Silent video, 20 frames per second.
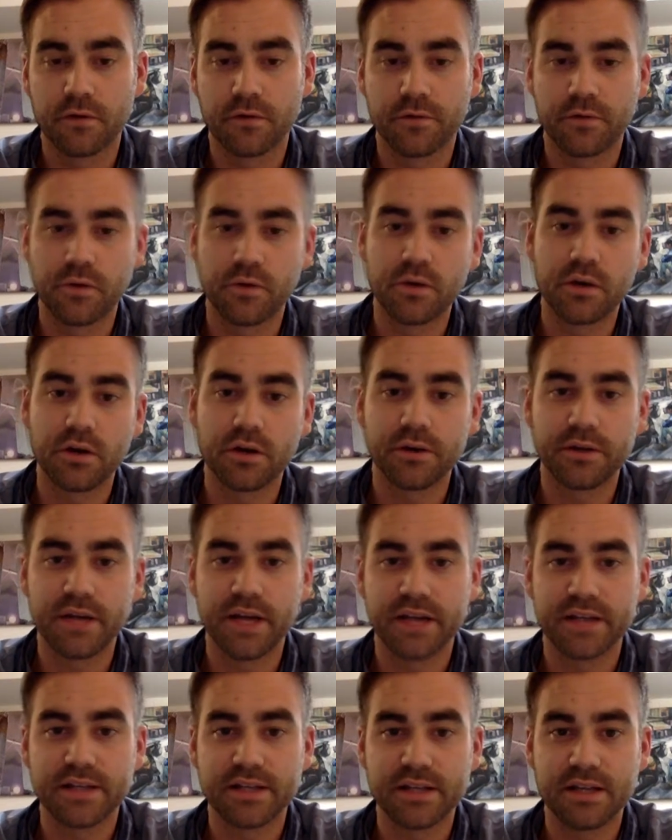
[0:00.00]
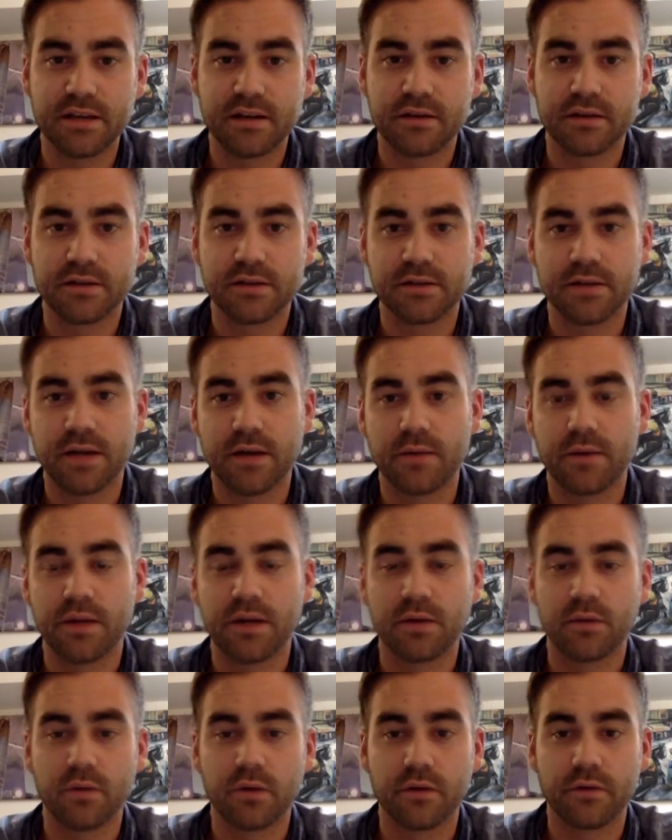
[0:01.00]
a phone call next year so that we
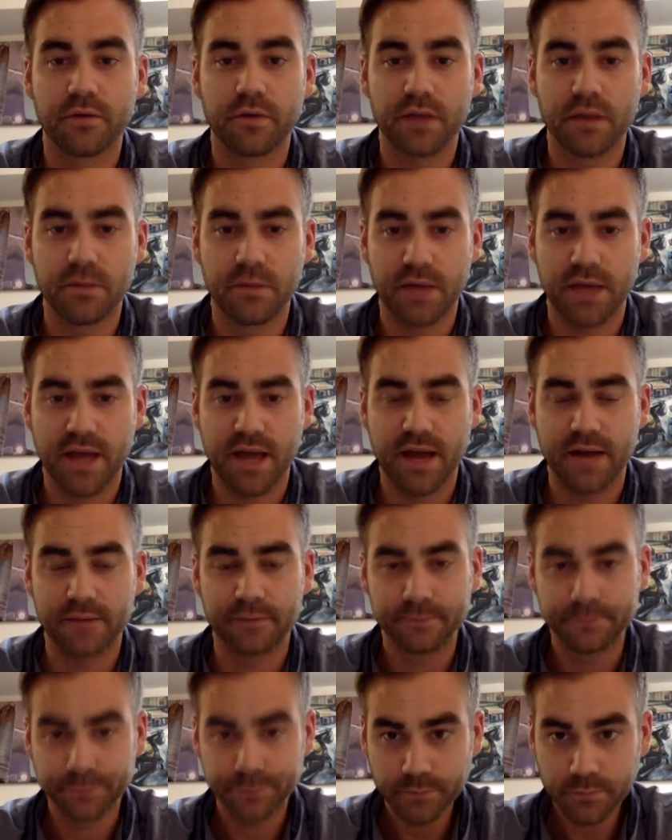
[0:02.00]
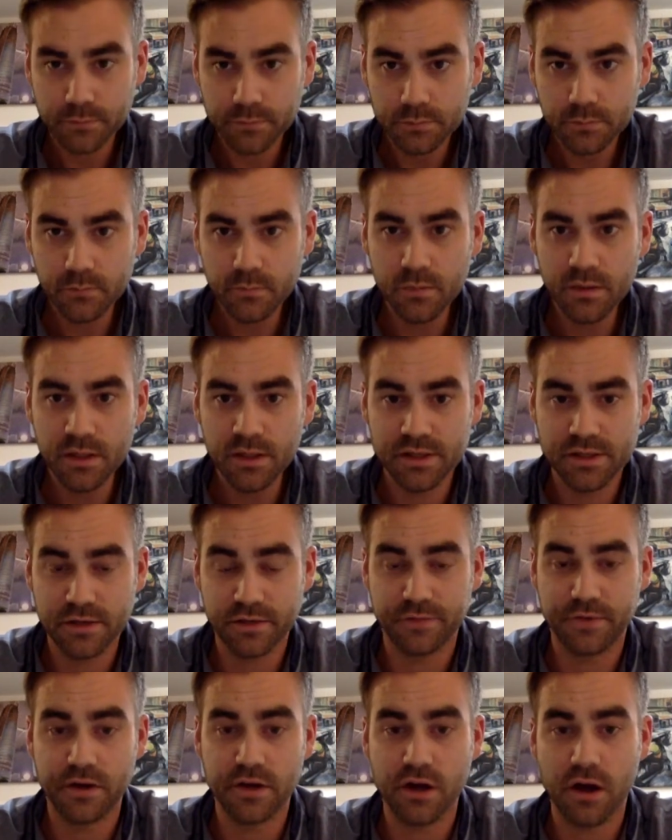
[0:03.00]
can work for them again. So
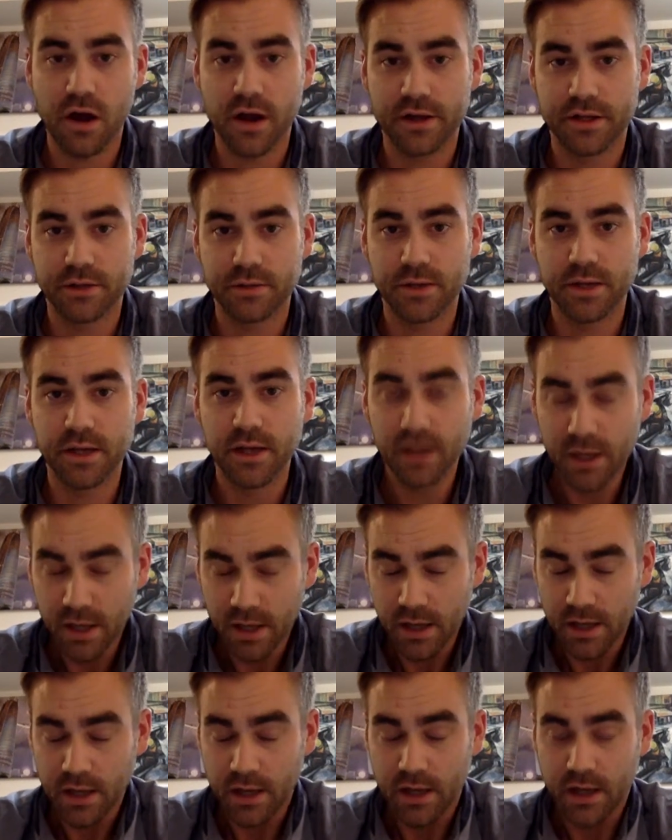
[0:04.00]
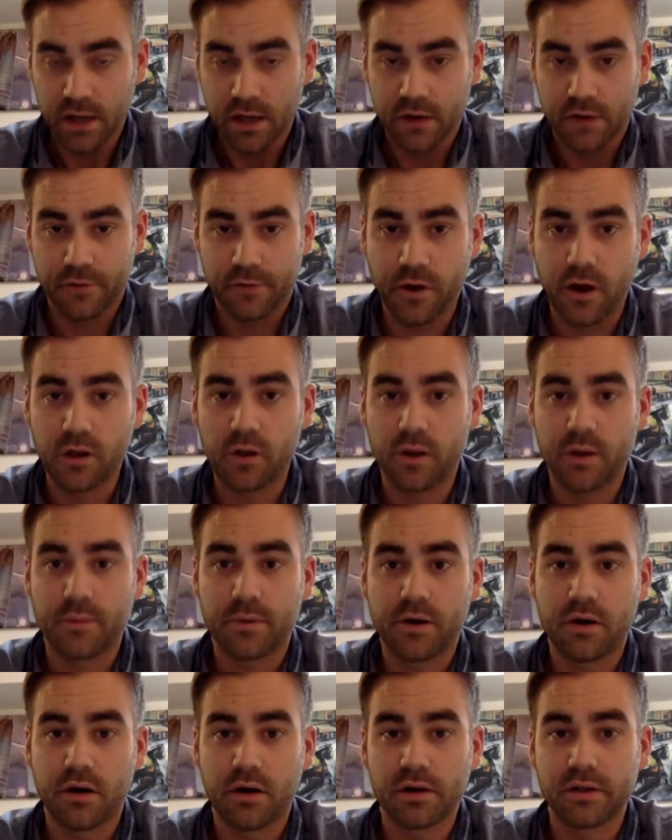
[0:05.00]
if you're not doing follow-up
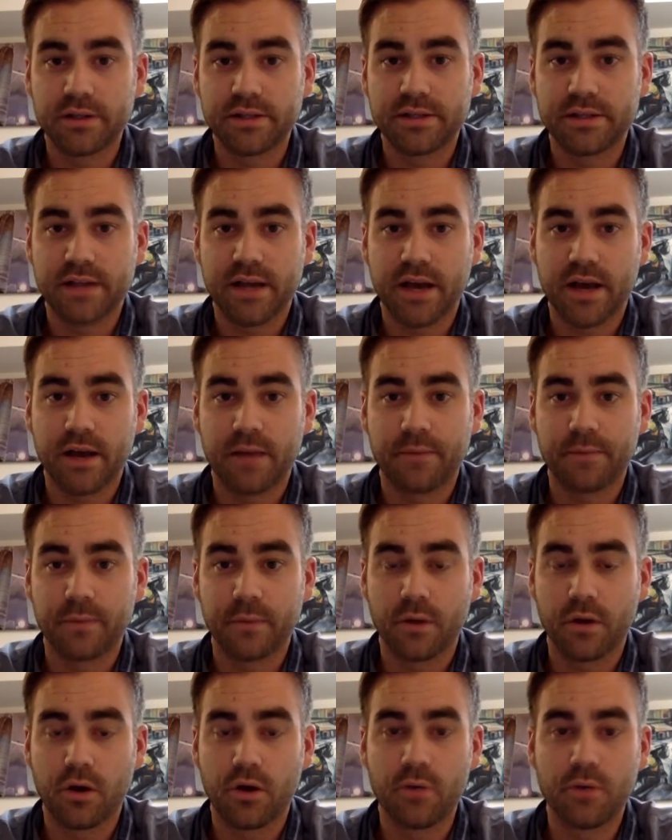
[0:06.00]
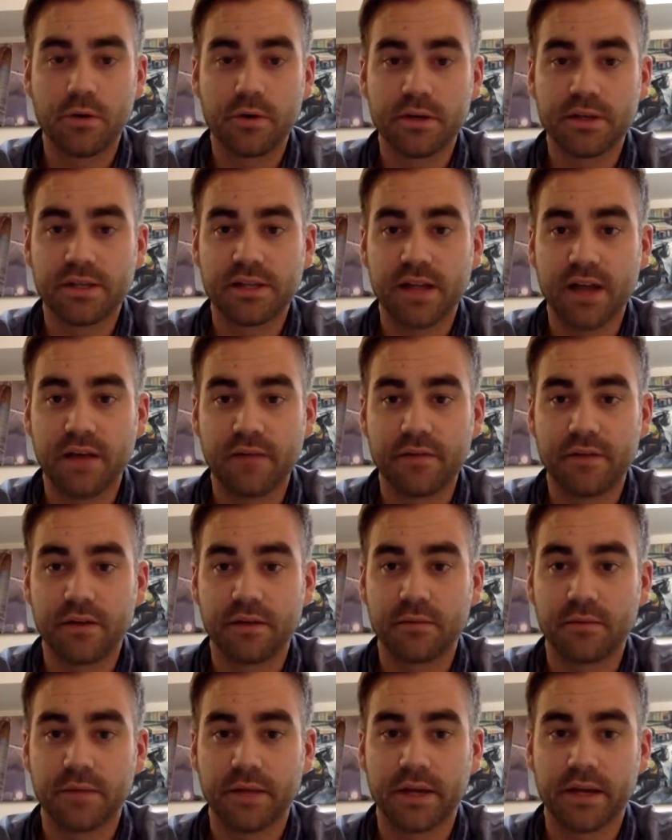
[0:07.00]
calls, homeowners love
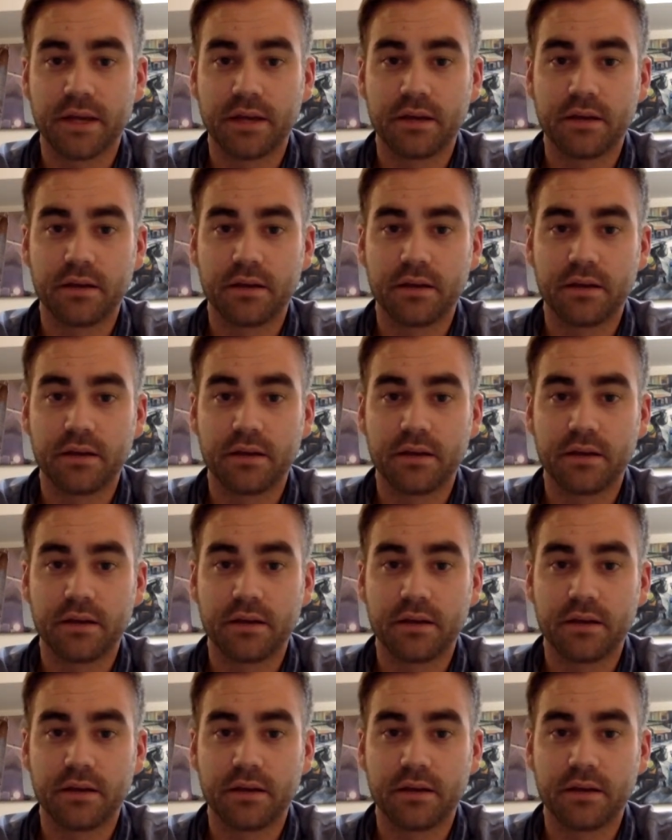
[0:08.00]
them. Like,